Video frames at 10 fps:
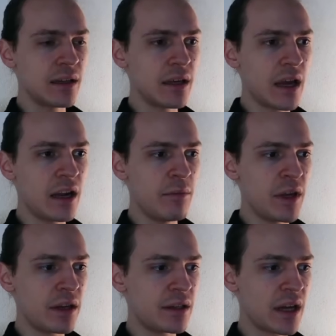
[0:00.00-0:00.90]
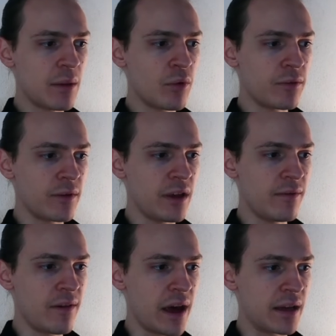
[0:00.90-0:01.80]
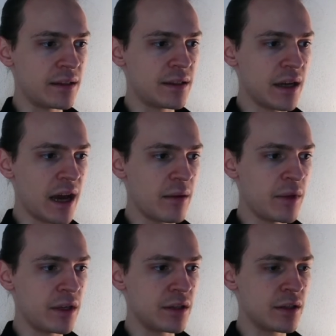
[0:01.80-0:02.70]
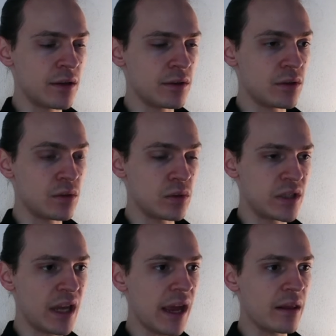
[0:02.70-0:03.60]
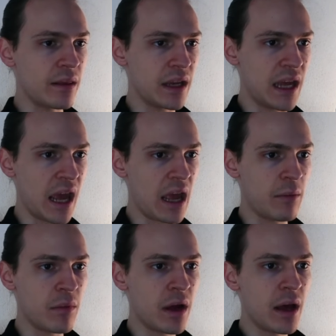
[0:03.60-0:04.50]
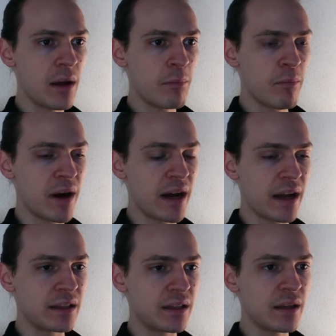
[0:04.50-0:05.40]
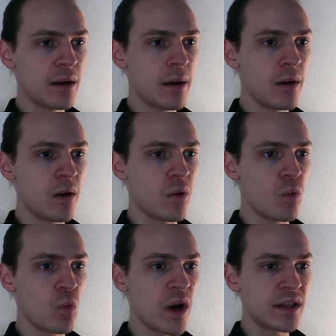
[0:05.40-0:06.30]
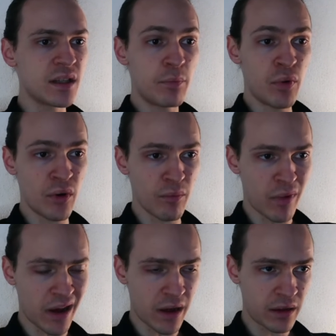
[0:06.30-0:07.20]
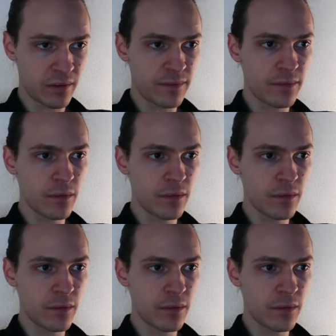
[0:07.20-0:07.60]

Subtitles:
a limited type of event. I mean, it's going to stay in the game, but once per month